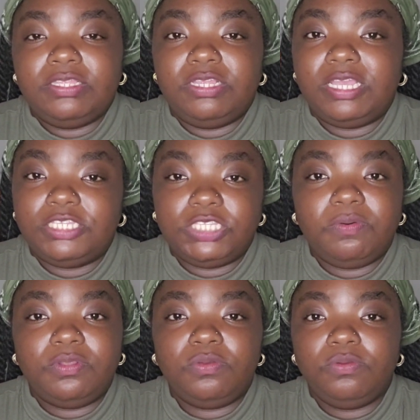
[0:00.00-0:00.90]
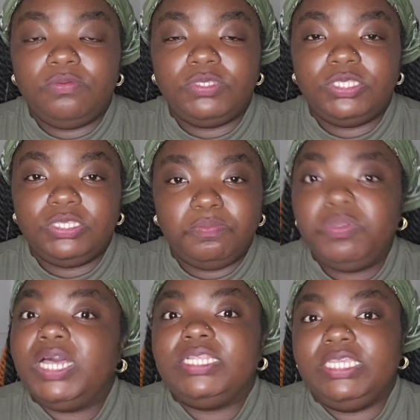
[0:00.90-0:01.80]
They're not someone who's
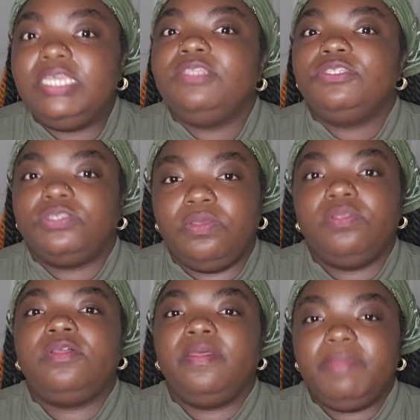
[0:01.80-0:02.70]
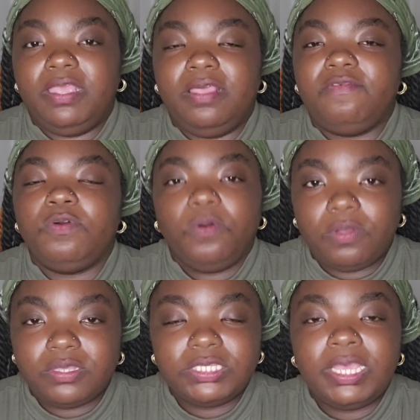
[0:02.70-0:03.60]
pawn against you, you know what I mean? Of
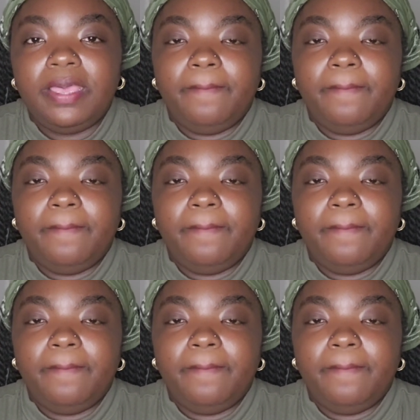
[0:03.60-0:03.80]
course.